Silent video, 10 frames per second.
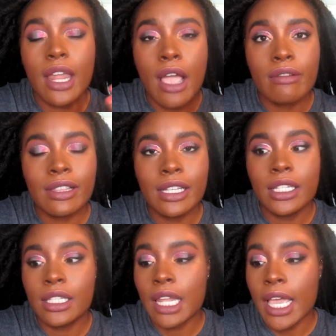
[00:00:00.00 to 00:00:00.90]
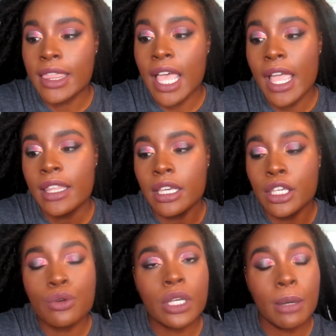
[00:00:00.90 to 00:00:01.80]
I really did like that. And the
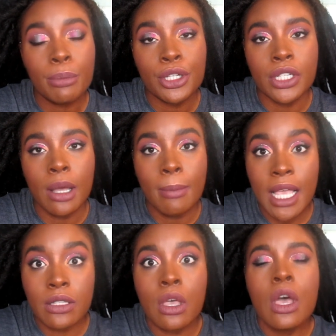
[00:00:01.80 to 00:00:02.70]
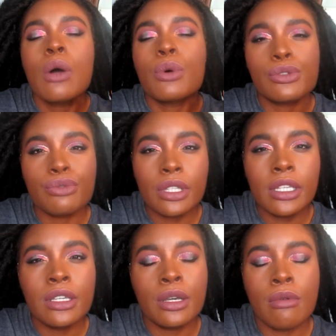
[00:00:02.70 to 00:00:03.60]
cucumber gel mask was
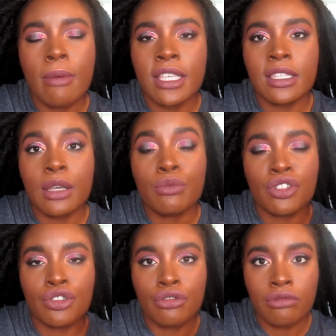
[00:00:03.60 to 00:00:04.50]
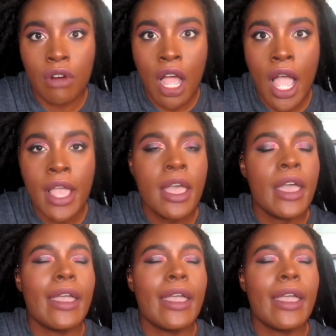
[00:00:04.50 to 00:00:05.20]
really good when my skin was dry.